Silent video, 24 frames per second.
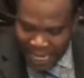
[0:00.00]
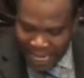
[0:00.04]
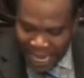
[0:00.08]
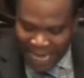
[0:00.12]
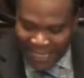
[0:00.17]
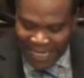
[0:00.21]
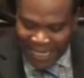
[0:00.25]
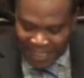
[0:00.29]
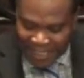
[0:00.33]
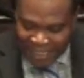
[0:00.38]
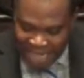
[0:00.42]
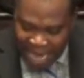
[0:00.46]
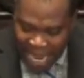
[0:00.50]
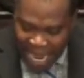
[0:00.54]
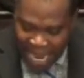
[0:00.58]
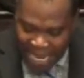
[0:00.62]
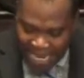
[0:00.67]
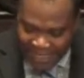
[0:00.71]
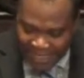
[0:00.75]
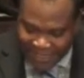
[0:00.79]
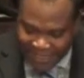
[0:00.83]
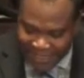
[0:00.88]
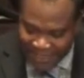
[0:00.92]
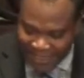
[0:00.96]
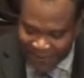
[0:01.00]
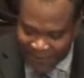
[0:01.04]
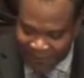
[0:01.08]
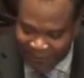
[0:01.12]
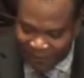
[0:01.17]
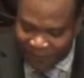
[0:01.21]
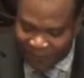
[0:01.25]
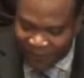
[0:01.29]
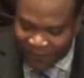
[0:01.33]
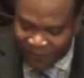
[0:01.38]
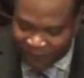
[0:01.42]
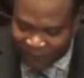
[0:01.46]
And the chains
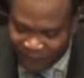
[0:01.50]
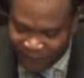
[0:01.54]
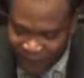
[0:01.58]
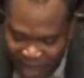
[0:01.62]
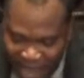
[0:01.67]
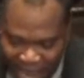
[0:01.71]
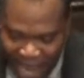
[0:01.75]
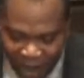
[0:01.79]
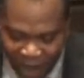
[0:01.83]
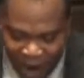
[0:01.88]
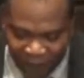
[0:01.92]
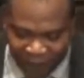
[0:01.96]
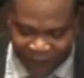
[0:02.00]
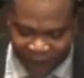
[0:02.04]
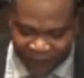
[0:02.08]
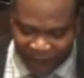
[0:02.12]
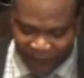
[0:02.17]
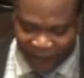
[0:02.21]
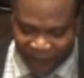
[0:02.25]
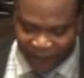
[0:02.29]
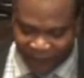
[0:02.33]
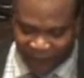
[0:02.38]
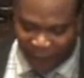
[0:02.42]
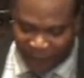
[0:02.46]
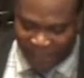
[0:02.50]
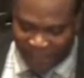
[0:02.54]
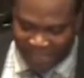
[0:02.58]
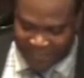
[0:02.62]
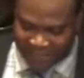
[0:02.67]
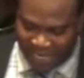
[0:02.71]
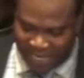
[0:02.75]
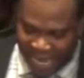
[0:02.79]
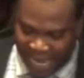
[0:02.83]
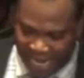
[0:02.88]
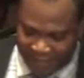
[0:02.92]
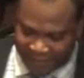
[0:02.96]
fell off from
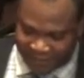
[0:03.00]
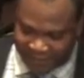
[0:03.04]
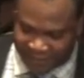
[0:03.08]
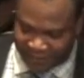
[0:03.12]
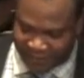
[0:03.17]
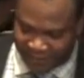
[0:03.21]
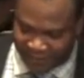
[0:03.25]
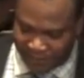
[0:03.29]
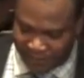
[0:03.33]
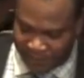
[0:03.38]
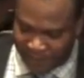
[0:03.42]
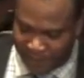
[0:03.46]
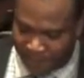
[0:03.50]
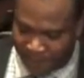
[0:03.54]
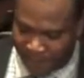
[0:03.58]
his hands.